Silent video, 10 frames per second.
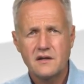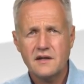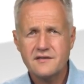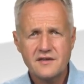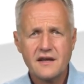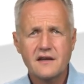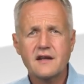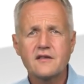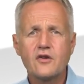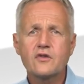Let's take
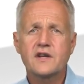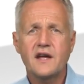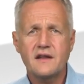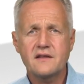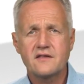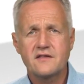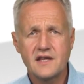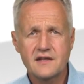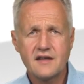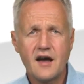another look at
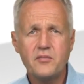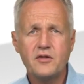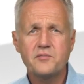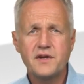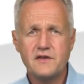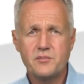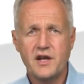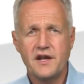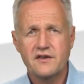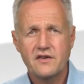the example PV
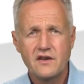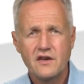plant,